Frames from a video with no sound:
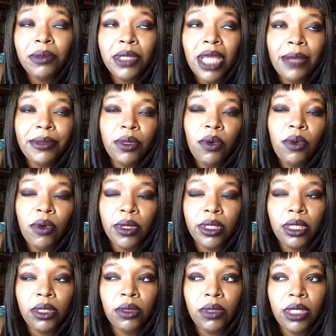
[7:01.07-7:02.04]
types of horror
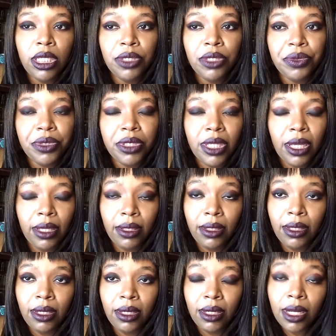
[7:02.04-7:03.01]
is a little easier to set
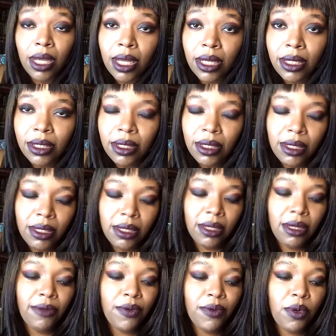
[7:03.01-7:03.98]
than done,
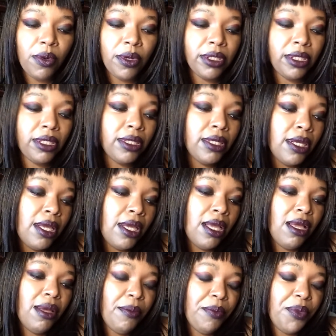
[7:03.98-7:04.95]
of course.
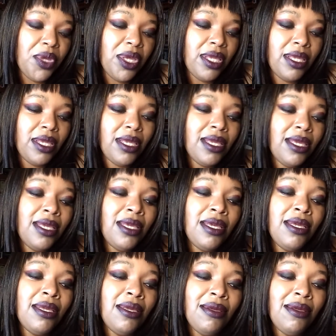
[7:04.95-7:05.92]
But
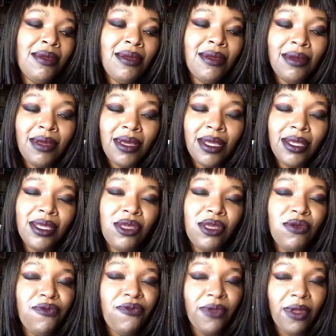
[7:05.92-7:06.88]
you're getting
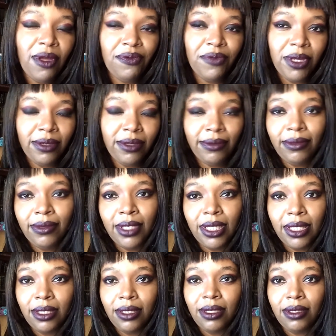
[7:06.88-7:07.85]
too fluffy.
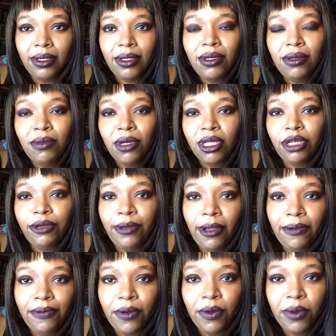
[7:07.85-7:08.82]
You're too much
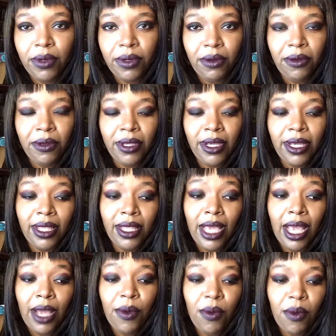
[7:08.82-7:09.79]
fluff going on in
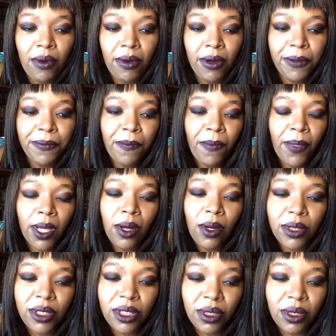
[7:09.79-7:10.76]
that horror.
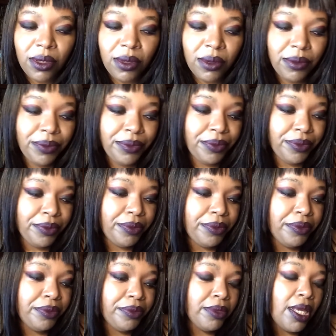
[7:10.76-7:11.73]
Also,
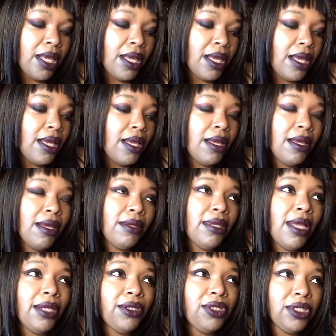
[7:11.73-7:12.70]

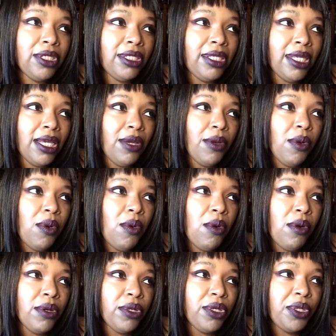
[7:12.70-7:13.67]
not just that your
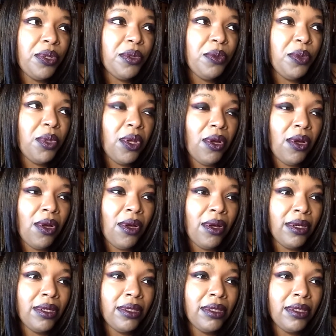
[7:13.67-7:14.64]
horror is too
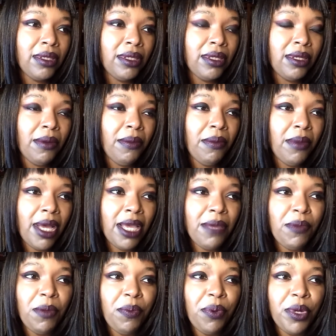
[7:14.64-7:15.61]
long, you
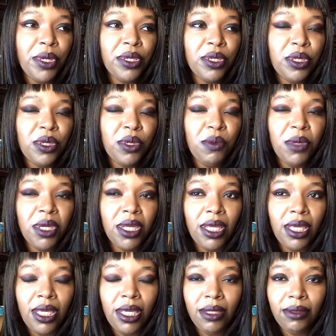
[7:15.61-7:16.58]
might be putting too
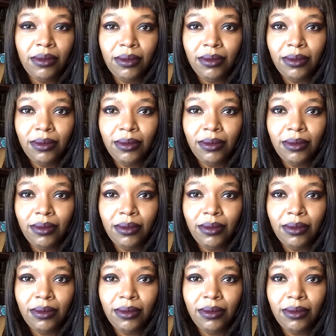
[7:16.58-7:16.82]
many